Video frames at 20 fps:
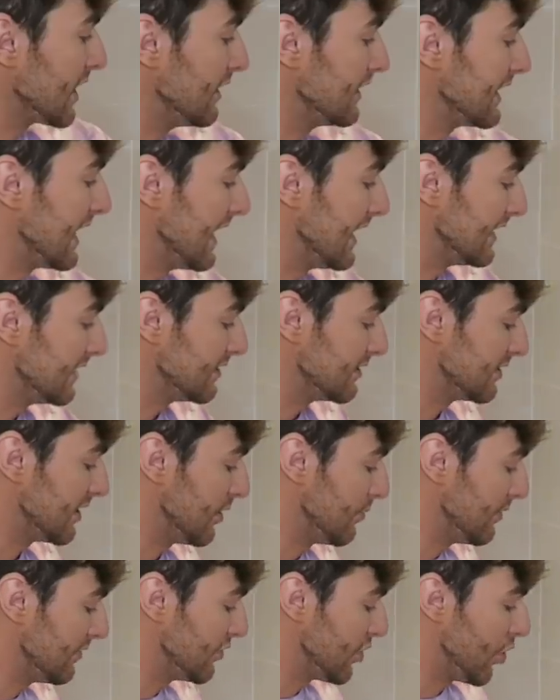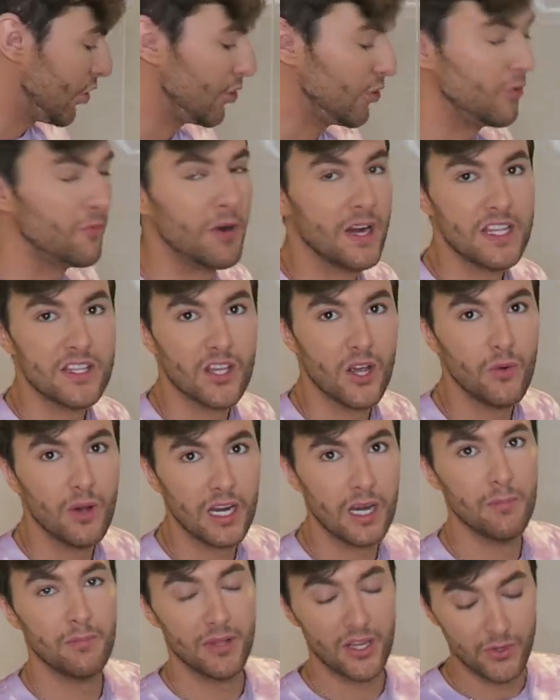Okay, so we've got all my
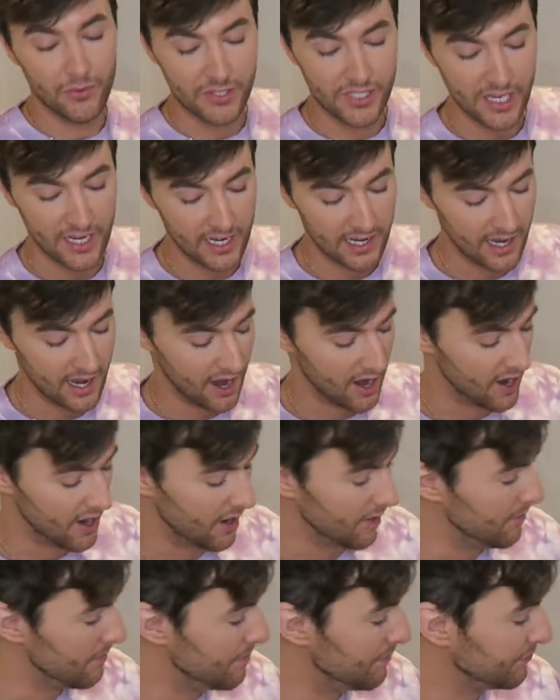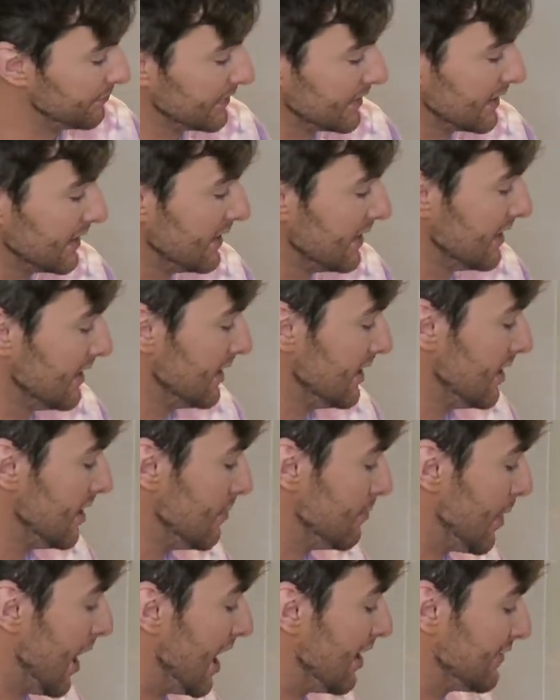Zoella Beauty
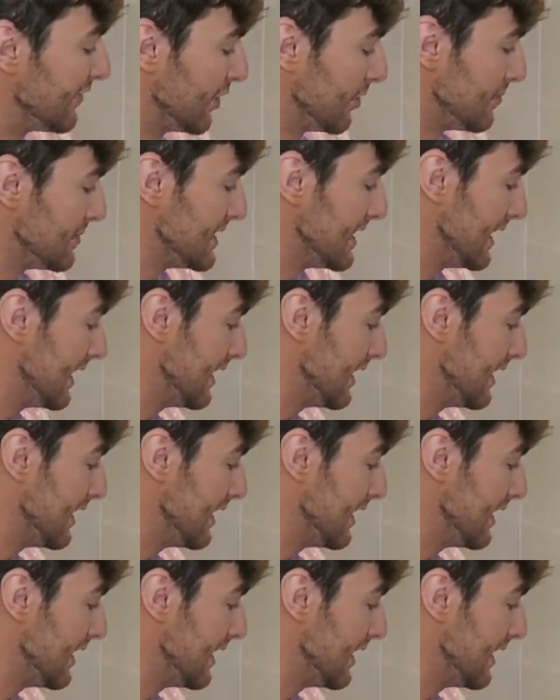perfumes